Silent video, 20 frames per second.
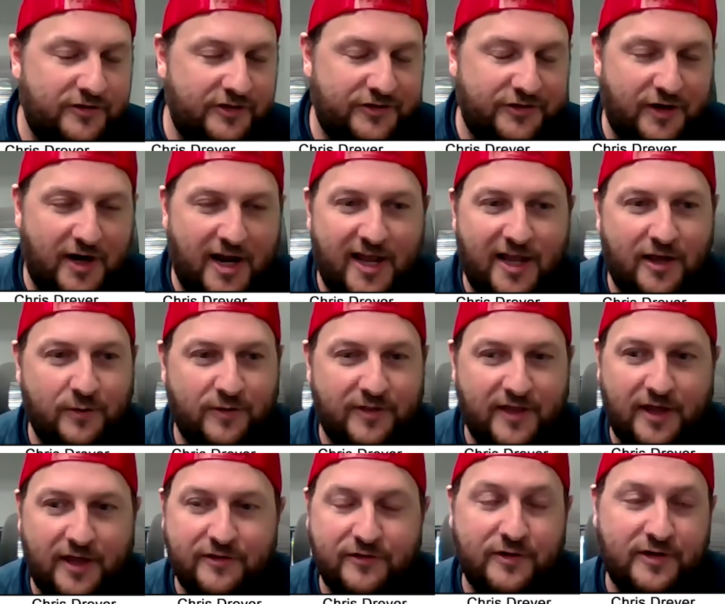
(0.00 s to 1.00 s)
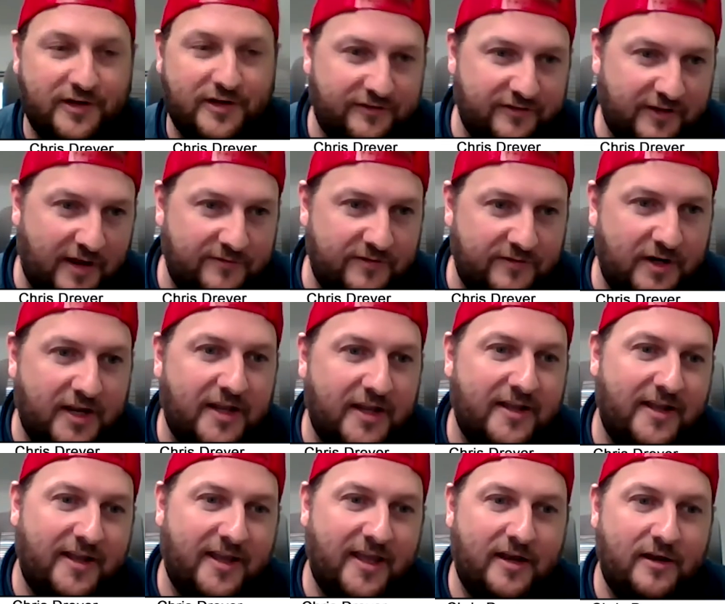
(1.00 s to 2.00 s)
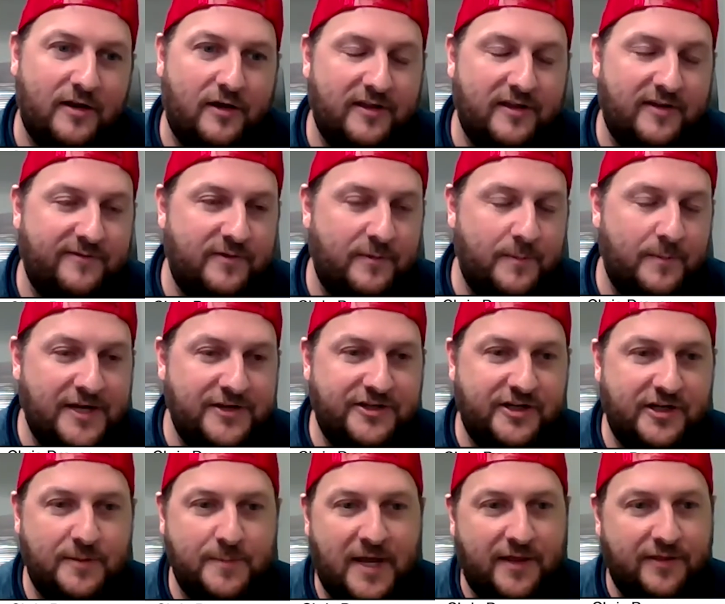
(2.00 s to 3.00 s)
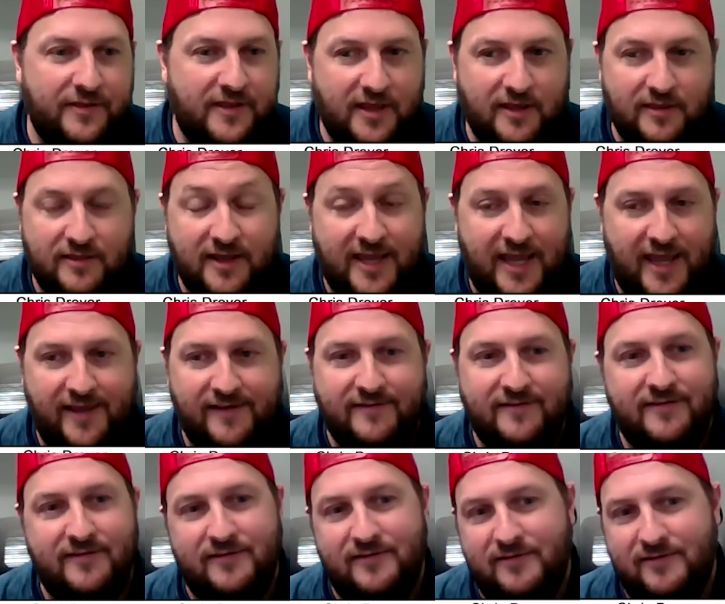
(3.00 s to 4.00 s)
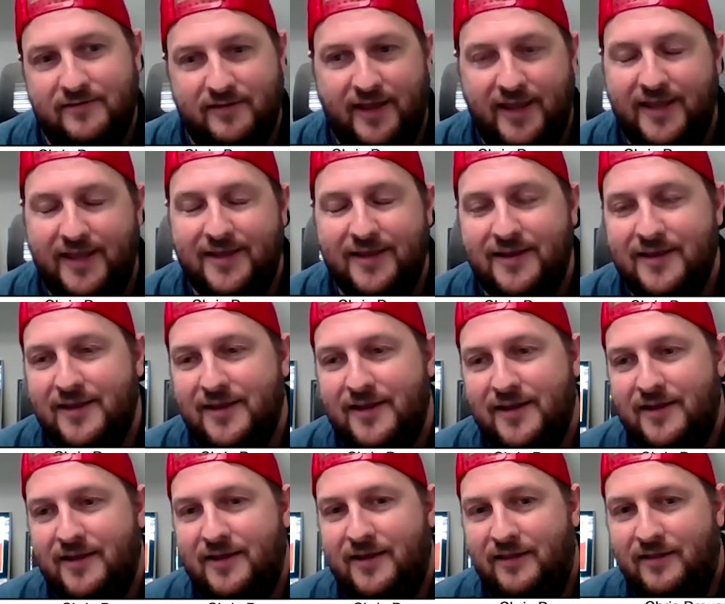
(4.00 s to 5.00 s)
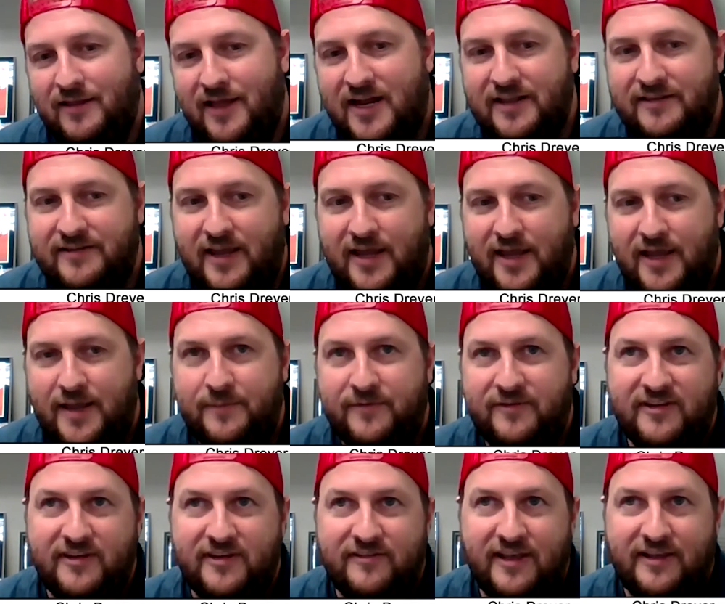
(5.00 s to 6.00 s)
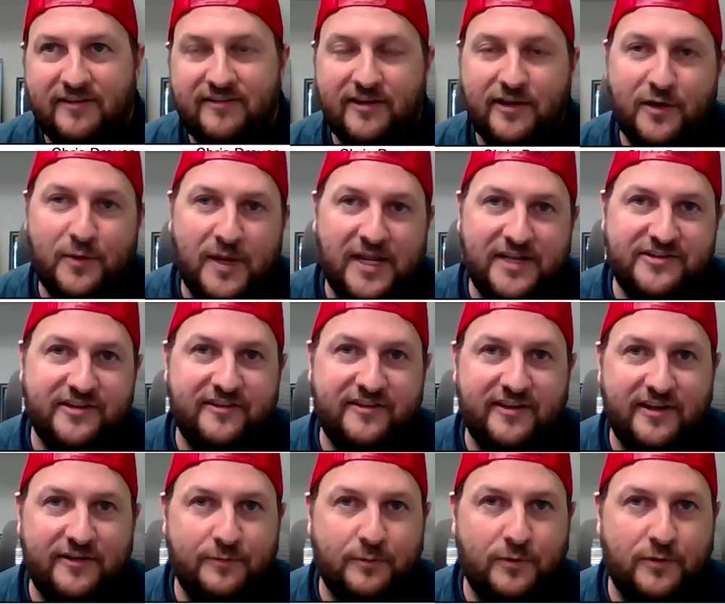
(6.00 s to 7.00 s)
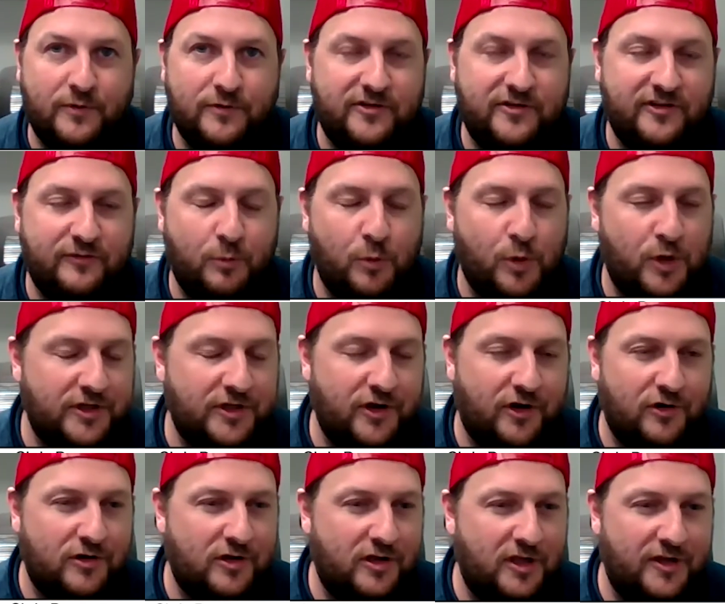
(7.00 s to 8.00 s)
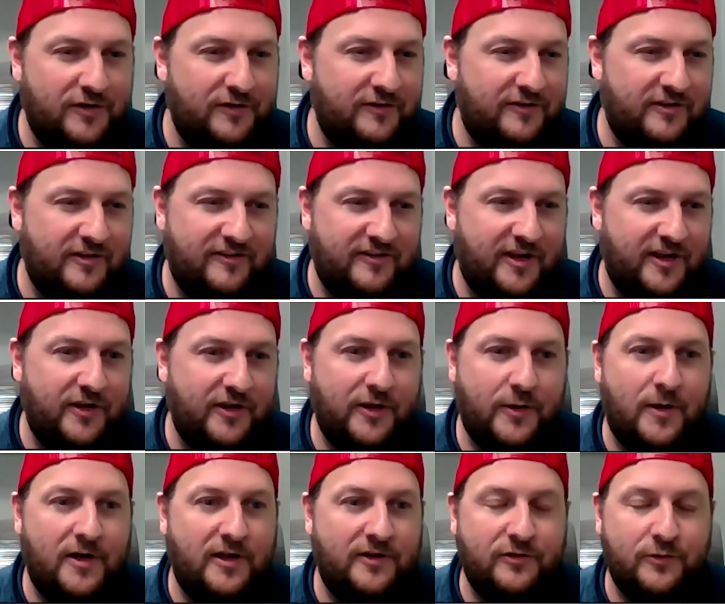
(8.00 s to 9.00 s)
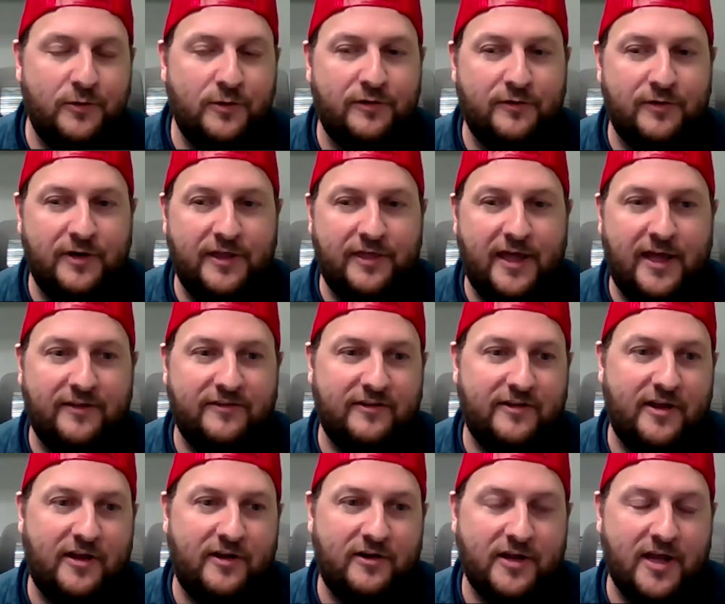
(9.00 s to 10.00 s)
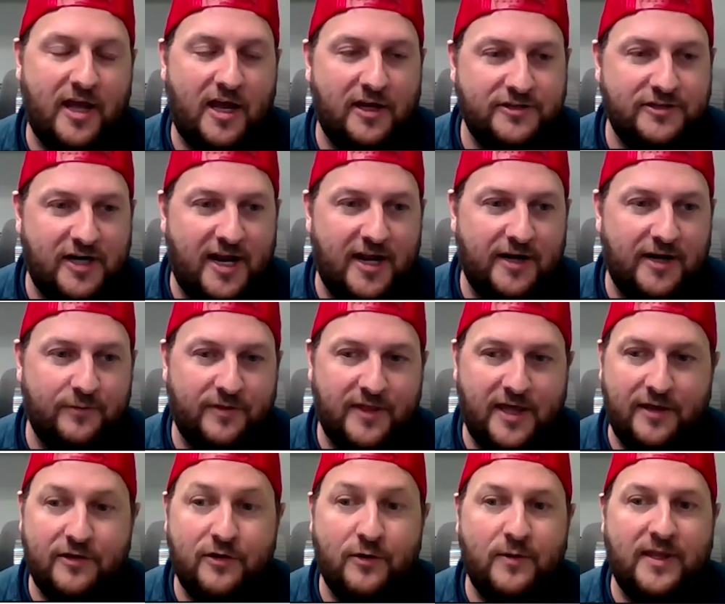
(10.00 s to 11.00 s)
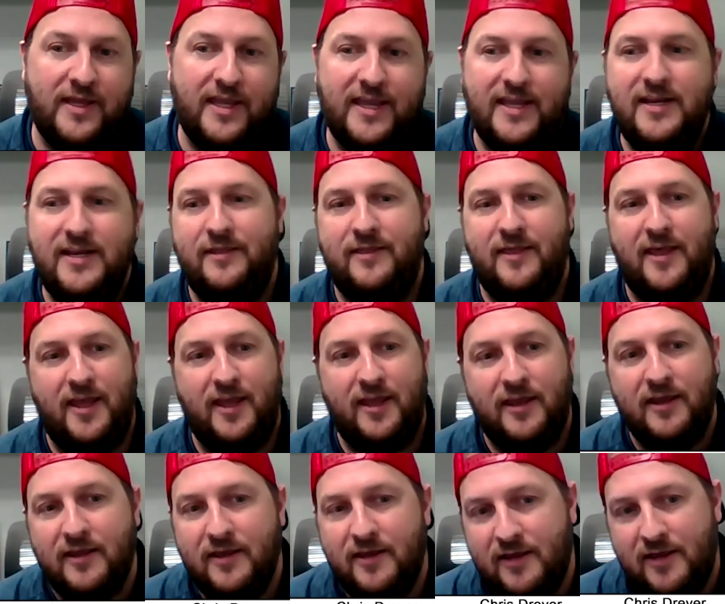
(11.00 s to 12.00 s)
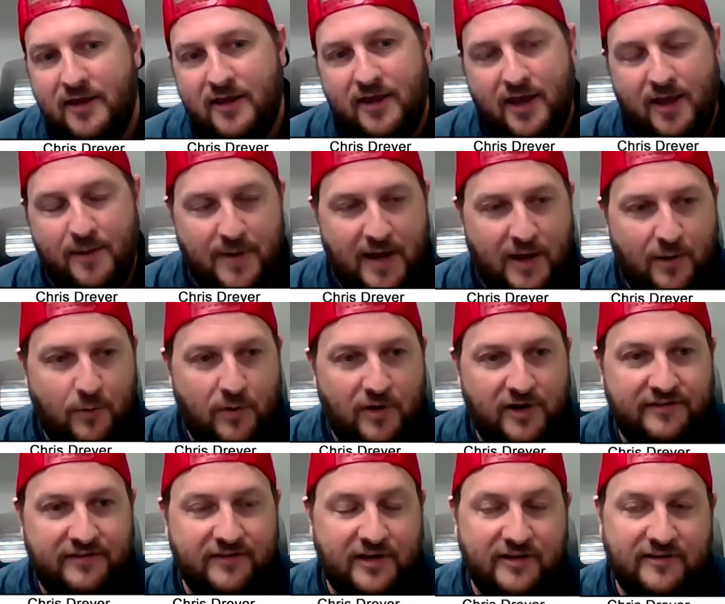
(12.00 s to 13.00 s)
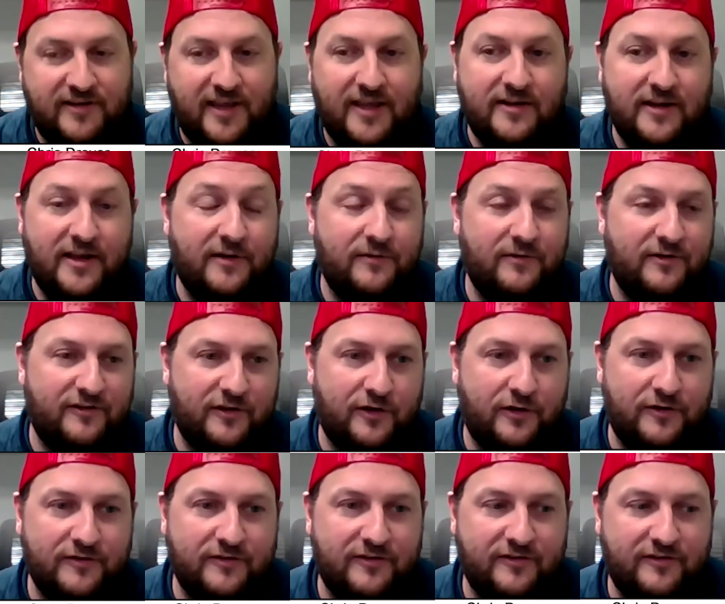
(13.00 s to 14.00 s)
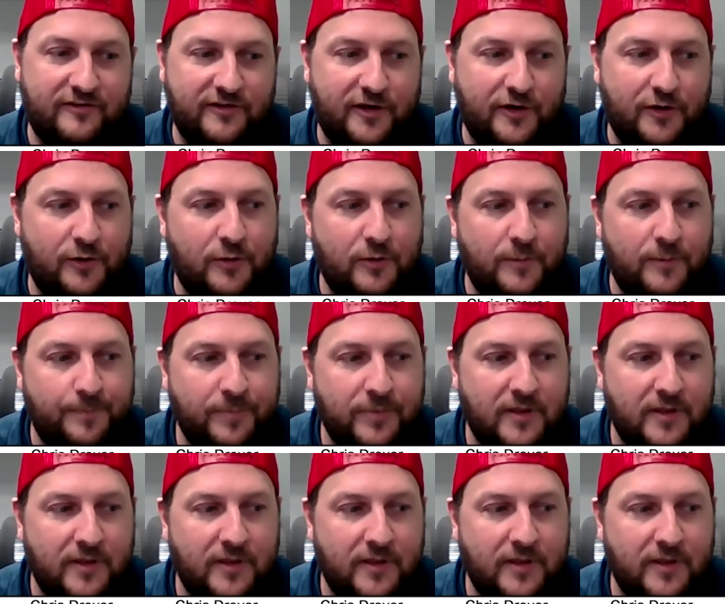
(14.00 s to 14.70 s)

to trial without doing a discovery and getting all the information about the, the case. Like a lot of times these SEO agencies will just one call close and sell you on a two or three thousand dollar contract without knowing anything about what it's going to take to get results. So